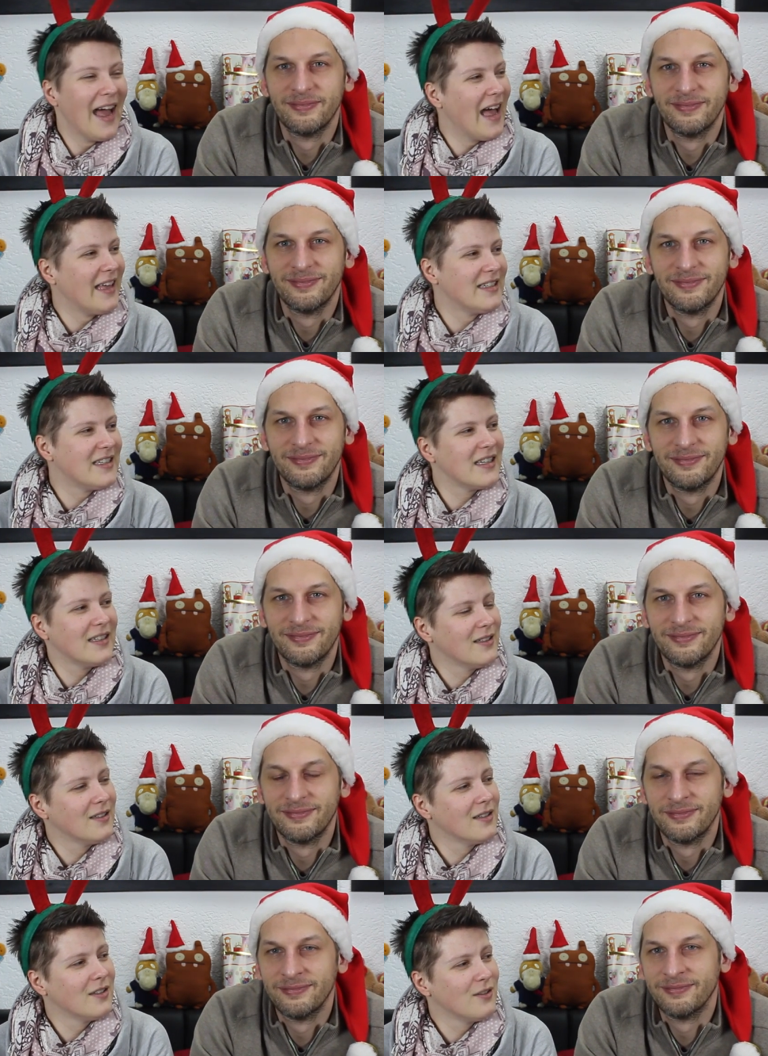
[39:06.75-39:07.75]
Speaker 1: And
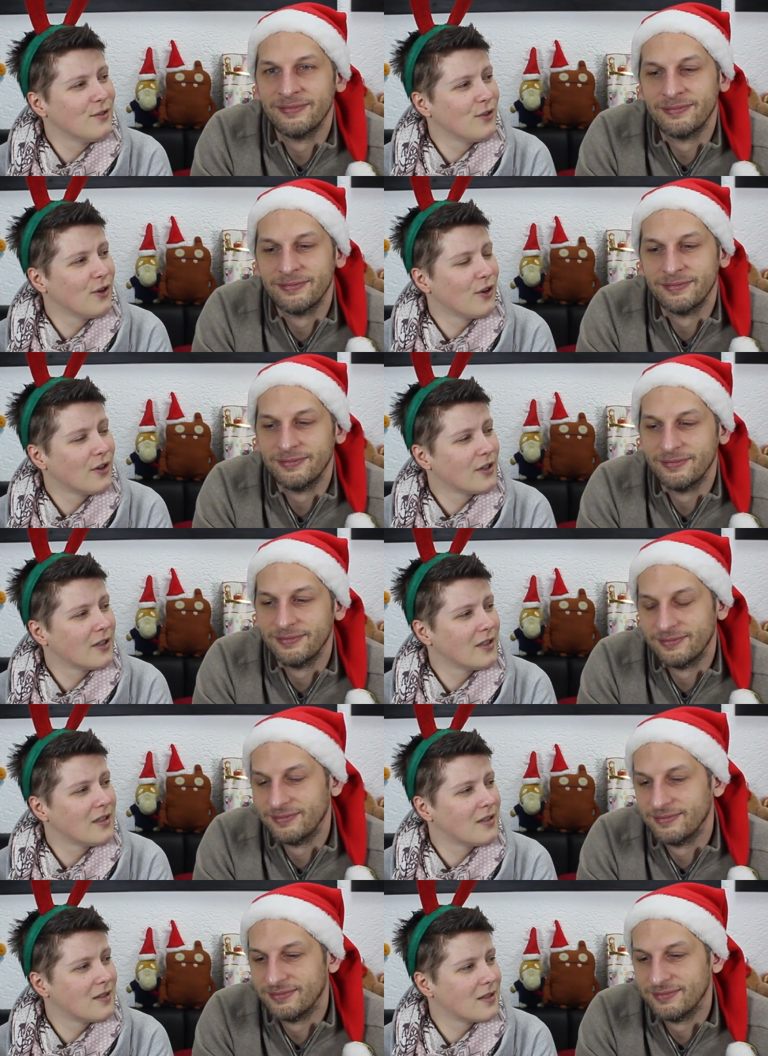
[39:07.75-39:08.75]
in New York,
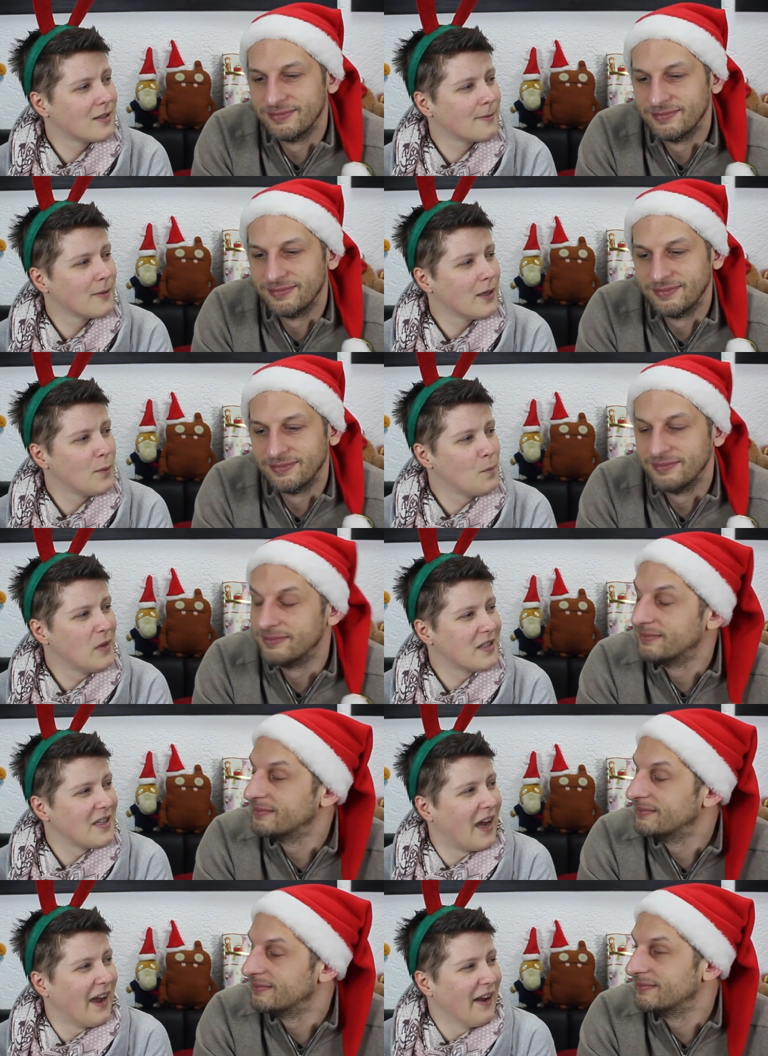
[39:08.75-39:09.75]
it's a
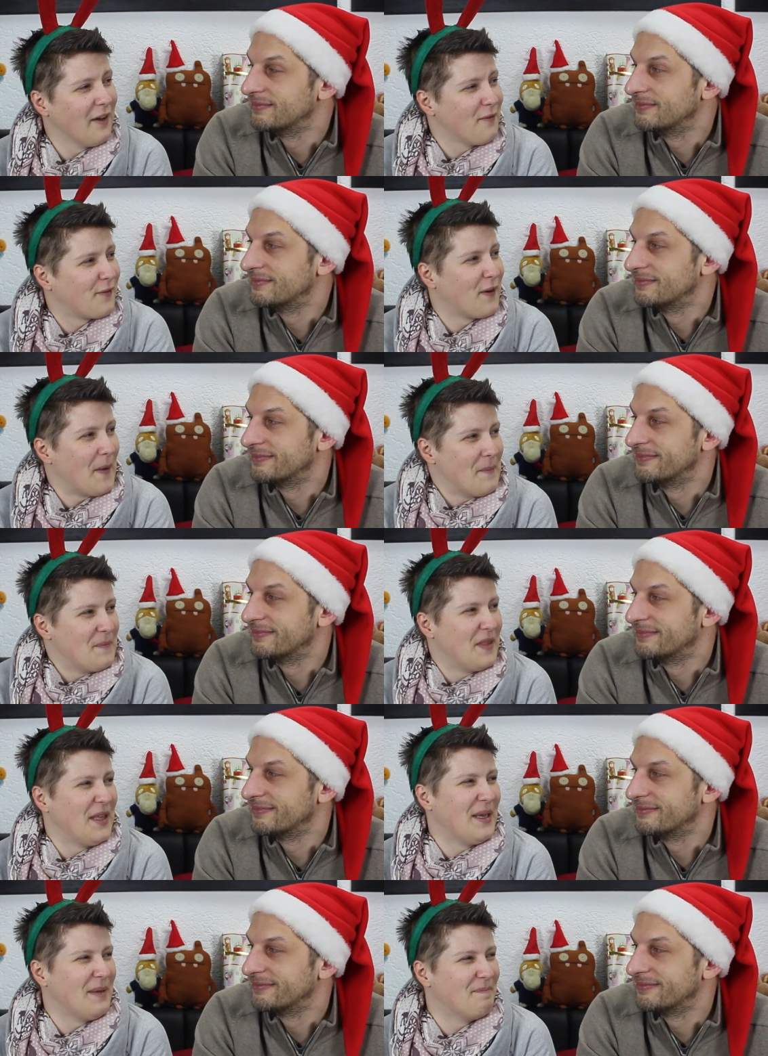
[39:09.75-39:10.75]
missile from
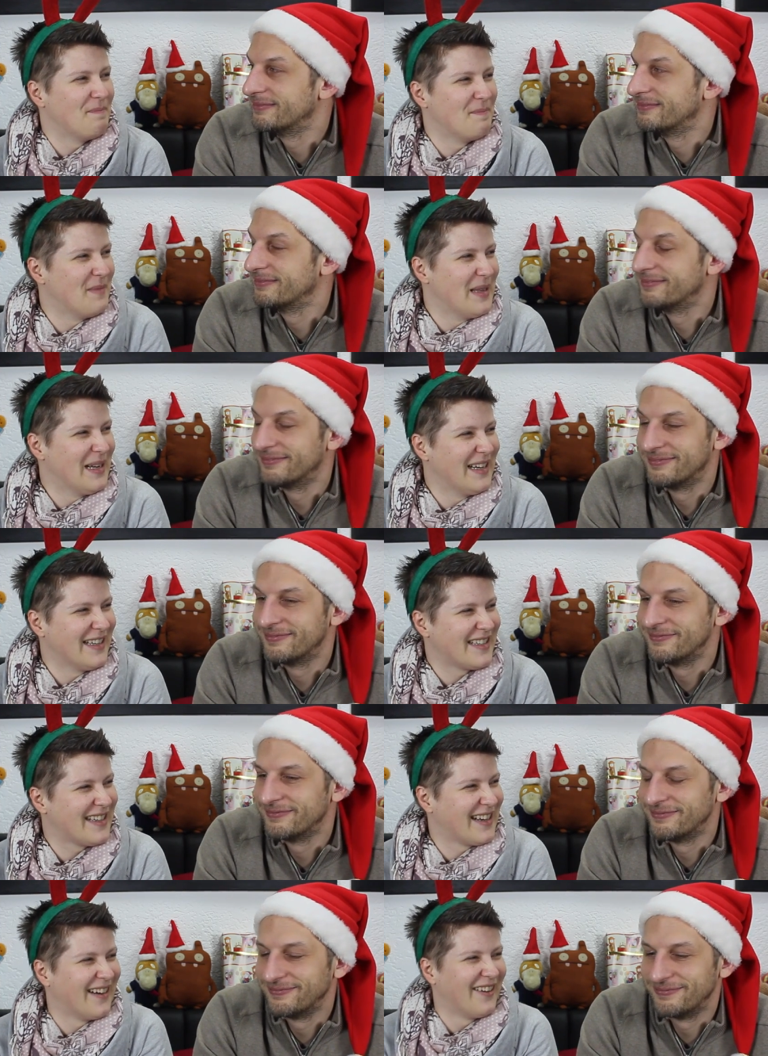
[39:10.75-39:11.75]
the
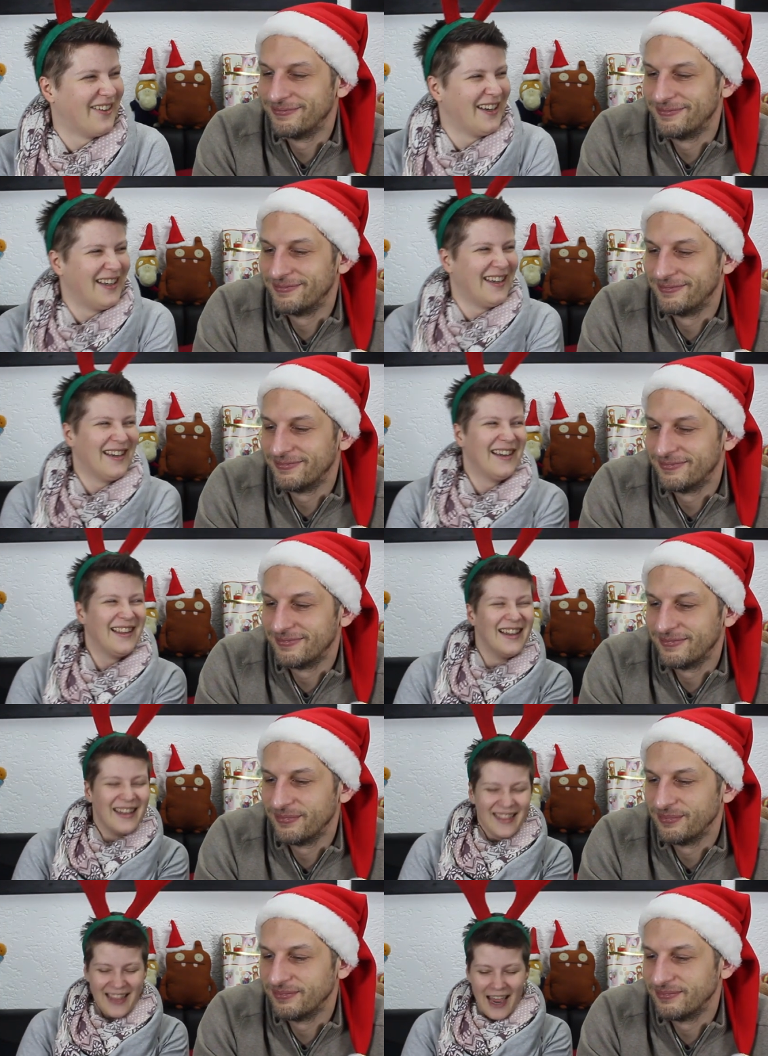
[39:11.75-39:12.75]
military
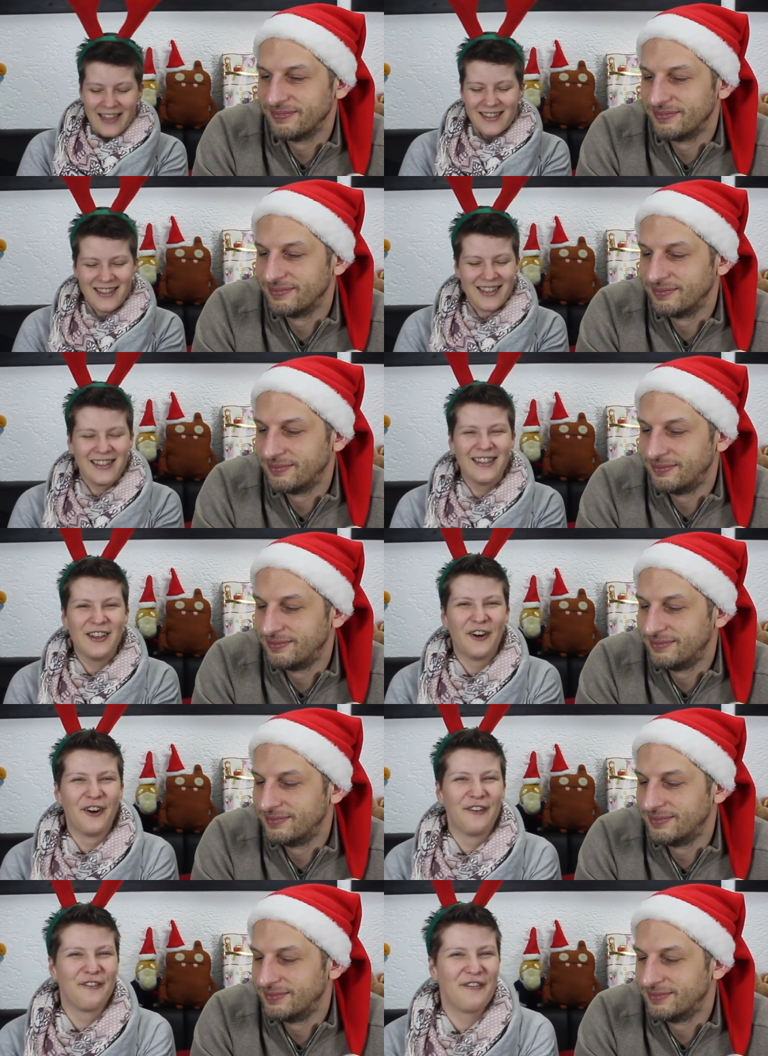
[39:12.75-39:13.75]
that's in
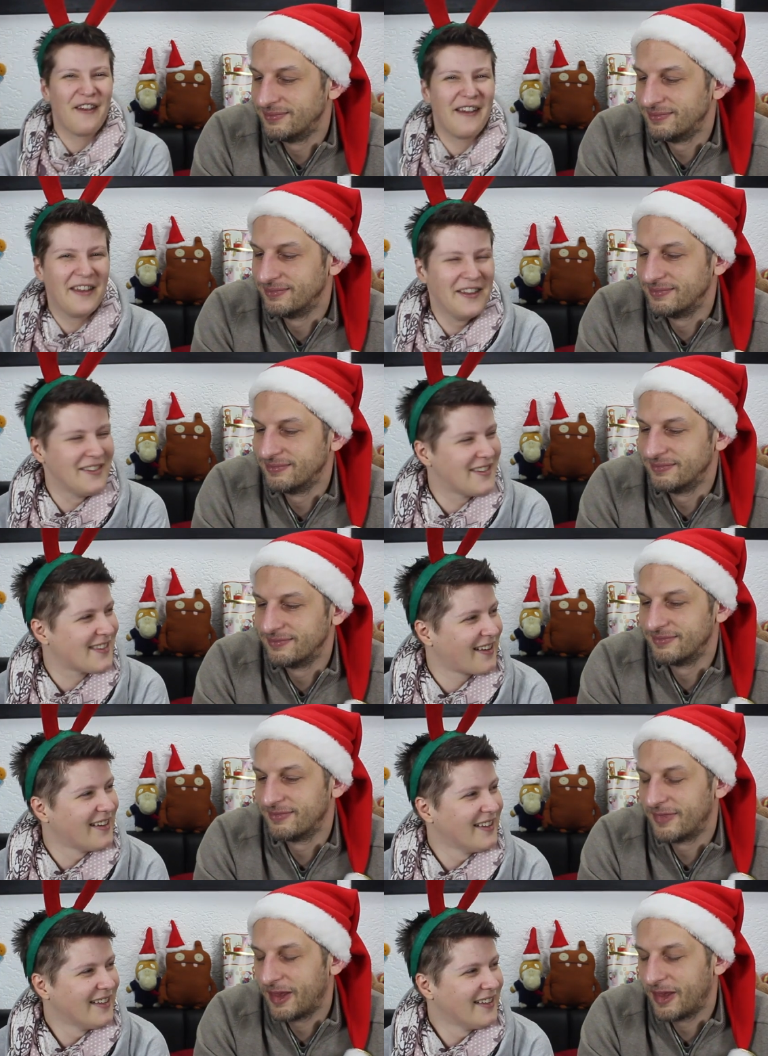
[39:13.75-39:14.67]
your face.